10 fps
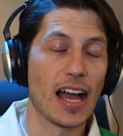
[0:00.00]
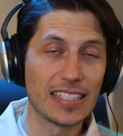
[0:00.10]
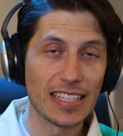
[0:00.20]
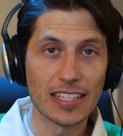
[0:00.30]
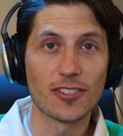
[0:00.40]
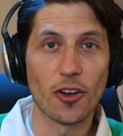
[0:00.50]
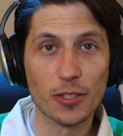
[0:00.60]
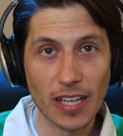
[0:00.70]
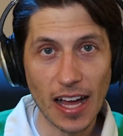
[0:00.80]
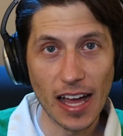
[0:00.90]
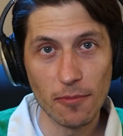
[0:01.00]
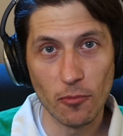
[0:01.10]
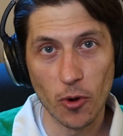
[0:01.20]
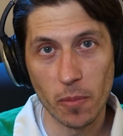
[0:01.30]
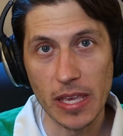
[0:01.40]
I see this all the
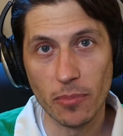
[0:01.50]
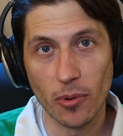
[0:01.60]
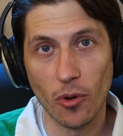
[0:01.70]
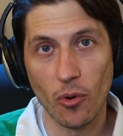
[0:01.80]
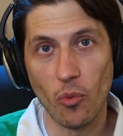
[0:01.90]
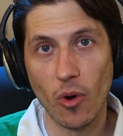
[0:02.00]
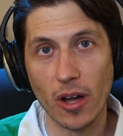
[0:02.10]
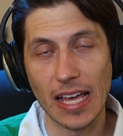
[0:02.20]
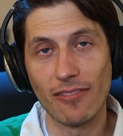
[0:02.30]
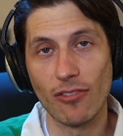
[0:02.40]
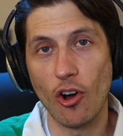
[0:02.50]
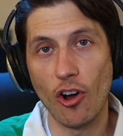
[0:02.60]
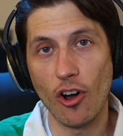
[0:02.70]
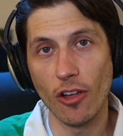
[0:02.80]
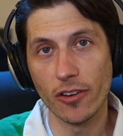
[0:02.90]
time where people want to have
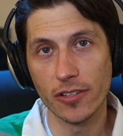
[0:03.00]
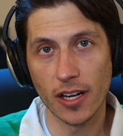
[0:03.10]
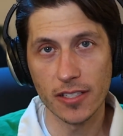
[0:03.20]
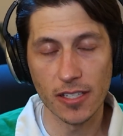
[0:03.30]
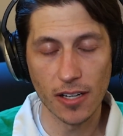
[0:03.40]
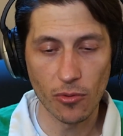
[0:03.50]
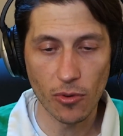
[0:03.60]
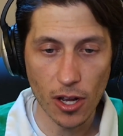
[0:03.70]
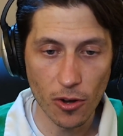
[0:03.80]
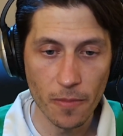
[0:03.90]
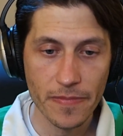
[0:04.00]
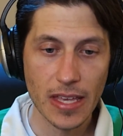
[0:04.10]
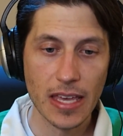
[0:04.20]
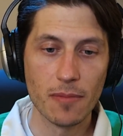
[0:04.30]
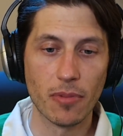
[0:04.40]
all their ducks in a row
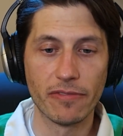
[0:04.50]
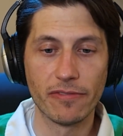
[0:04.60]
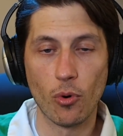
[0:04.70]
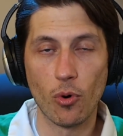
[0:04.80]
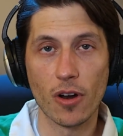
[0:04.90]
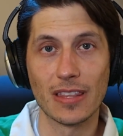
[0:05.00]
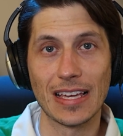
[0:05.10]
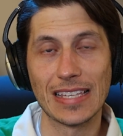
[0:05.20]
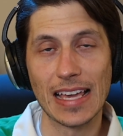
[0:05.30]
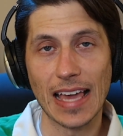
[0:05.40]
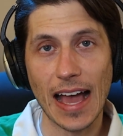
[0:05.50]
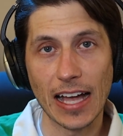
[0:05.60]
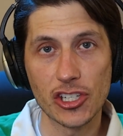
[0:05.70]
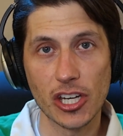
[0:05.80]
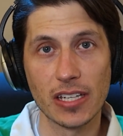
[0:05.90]
before they take
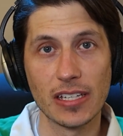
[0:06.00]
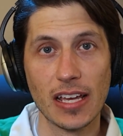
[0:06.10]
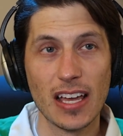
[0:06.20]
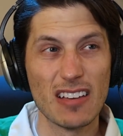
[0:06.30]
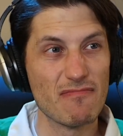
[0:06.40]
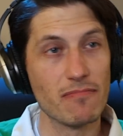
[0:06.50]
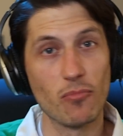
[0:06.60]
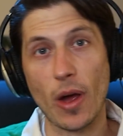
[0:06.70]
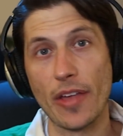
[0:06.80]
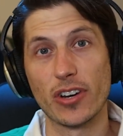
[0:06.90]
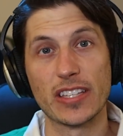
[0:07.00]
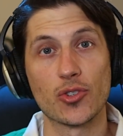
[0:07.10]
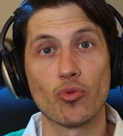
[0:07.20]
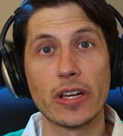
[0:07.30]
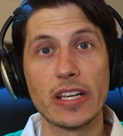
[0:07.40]
action, whether
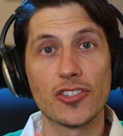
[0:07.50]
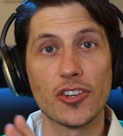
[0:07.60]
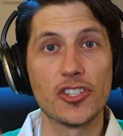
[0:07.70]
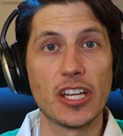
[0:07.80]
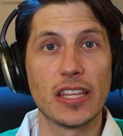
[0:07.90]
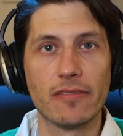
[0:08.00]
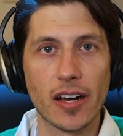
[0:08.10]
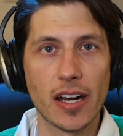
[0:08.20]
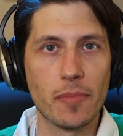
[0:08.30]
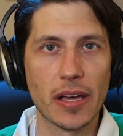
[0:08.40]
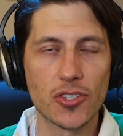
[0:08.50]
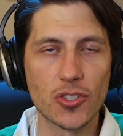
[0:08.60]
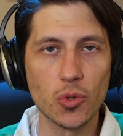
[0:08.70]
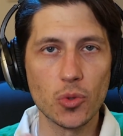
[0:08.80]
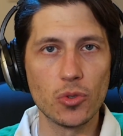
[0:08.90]
it's researching the very best
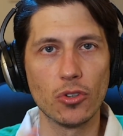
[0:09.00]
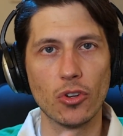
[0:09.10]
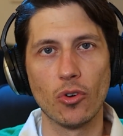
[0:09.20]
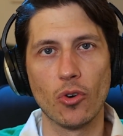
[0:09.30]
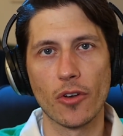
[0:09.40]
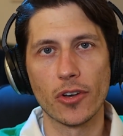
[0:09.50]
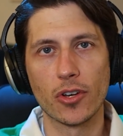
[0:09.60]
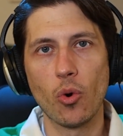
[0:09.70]
school or the